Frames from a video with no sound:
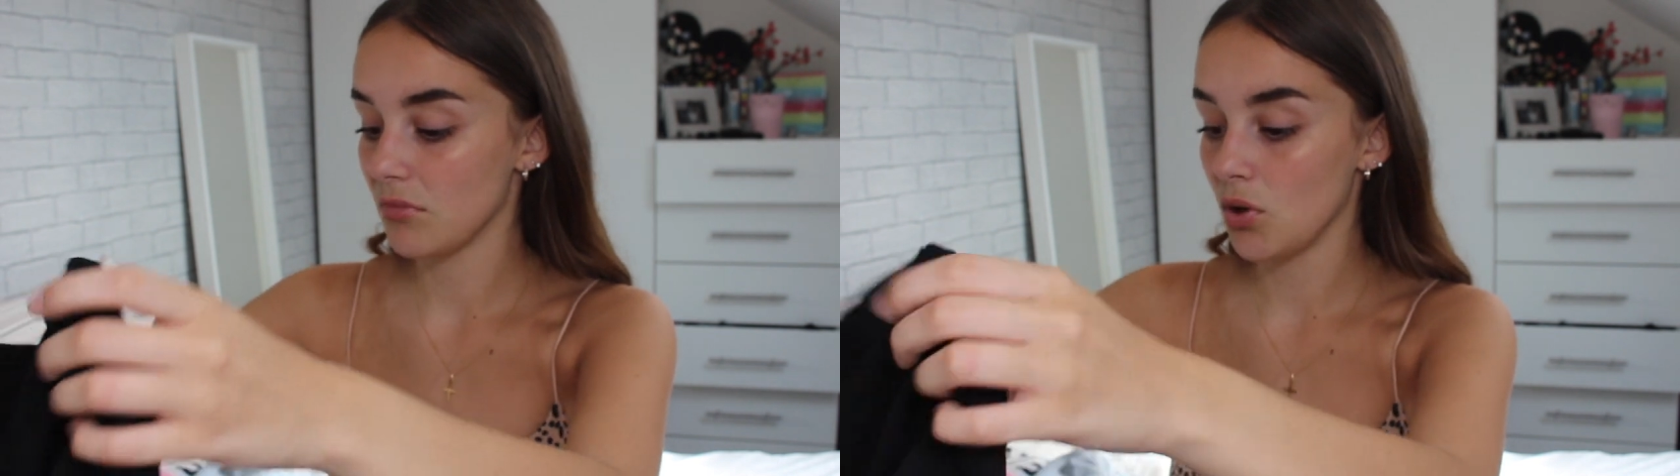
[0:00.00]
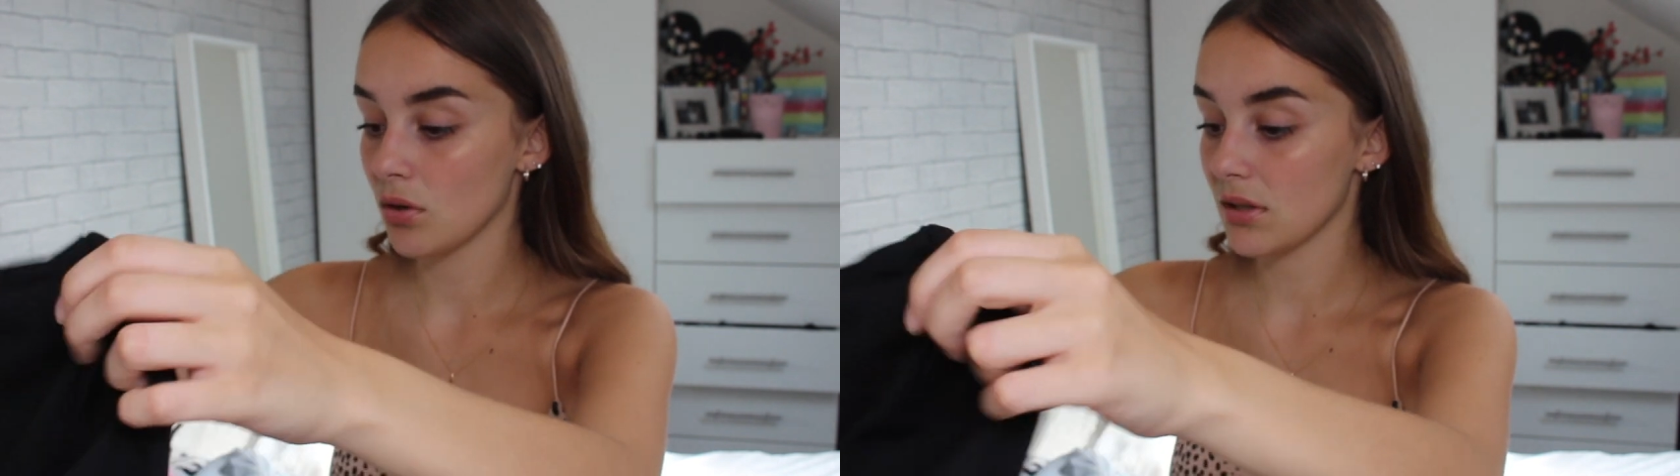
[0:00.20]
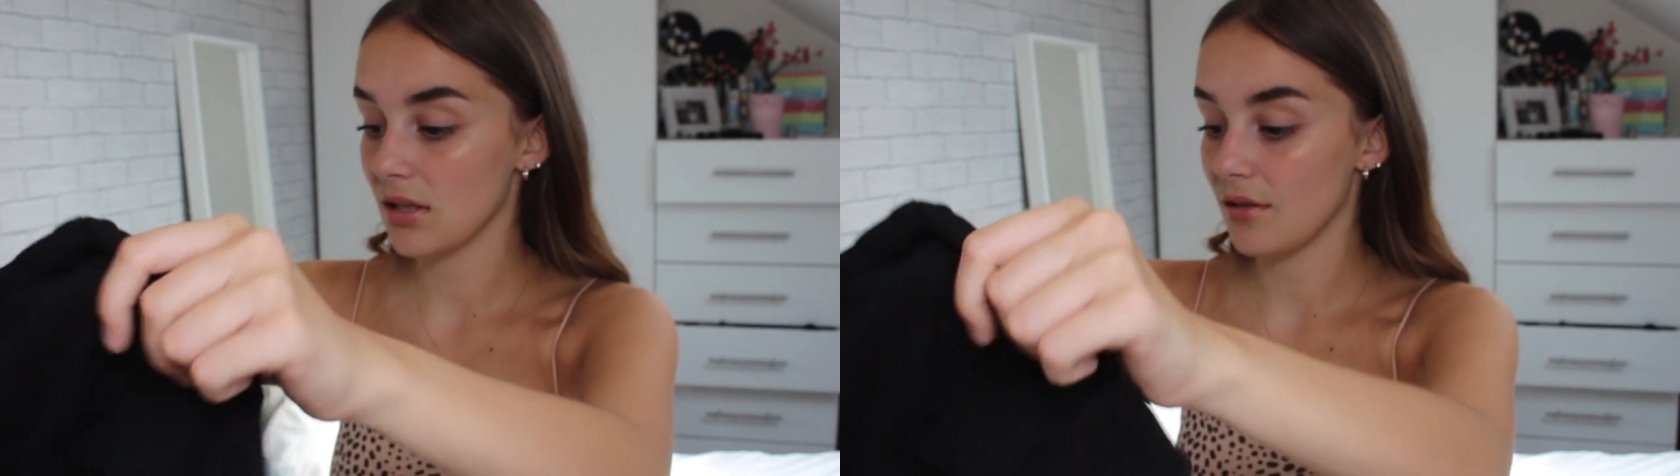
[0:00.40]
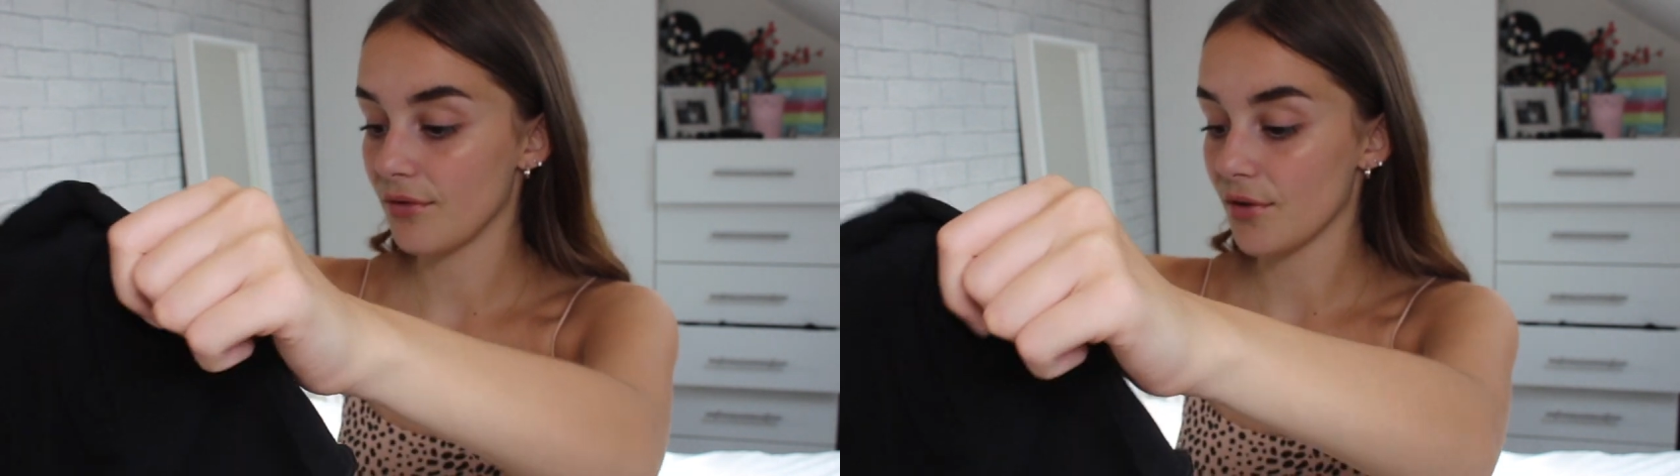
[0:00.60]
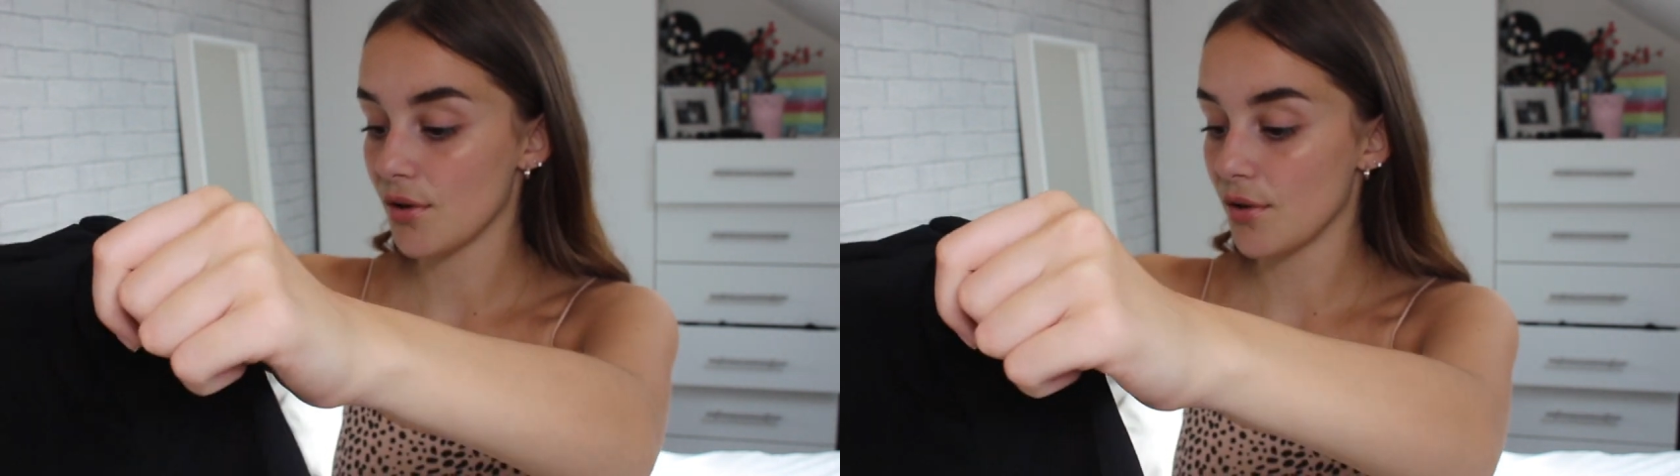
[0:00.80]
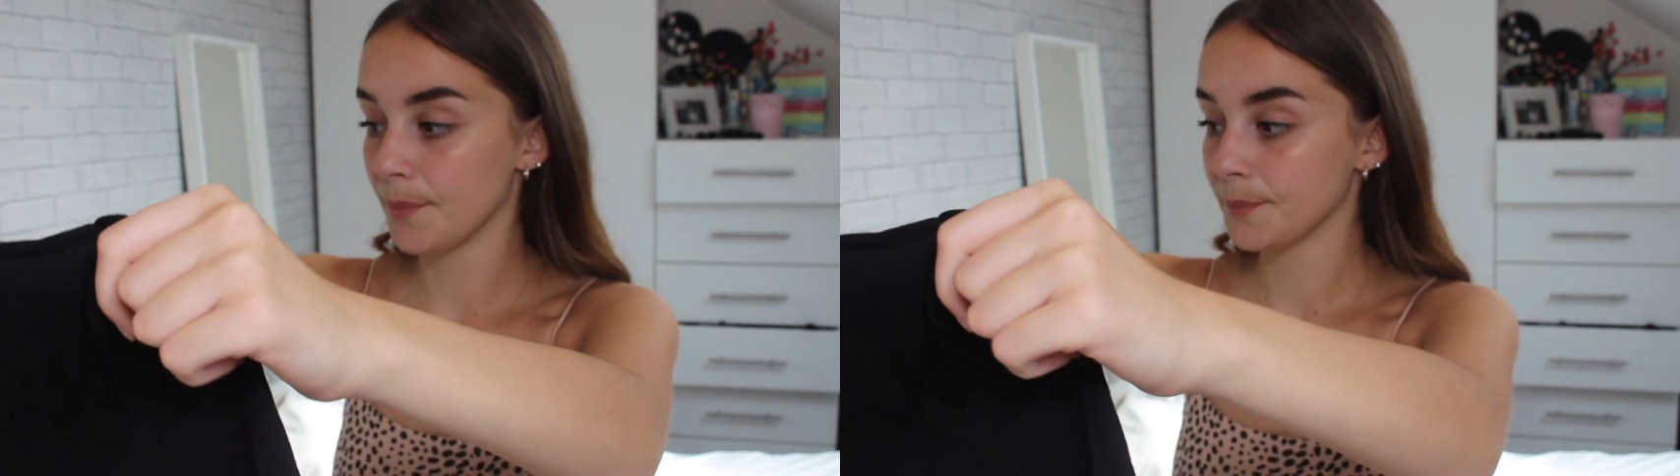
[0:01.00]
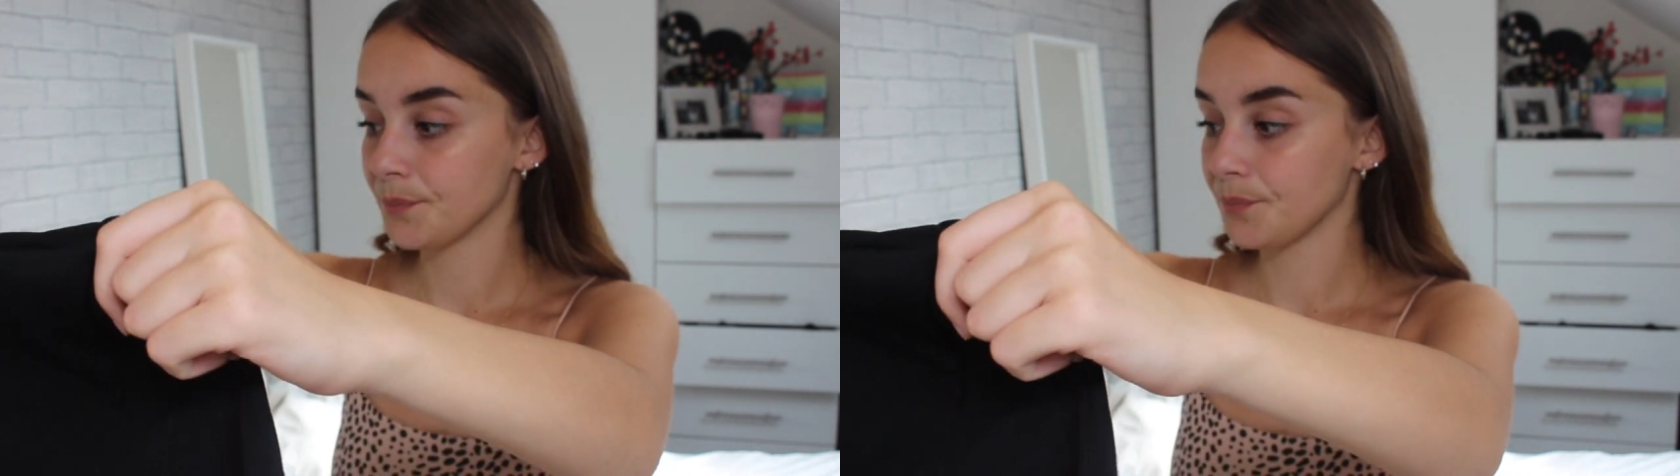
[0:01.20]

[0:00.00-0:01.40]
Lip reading: not see-through.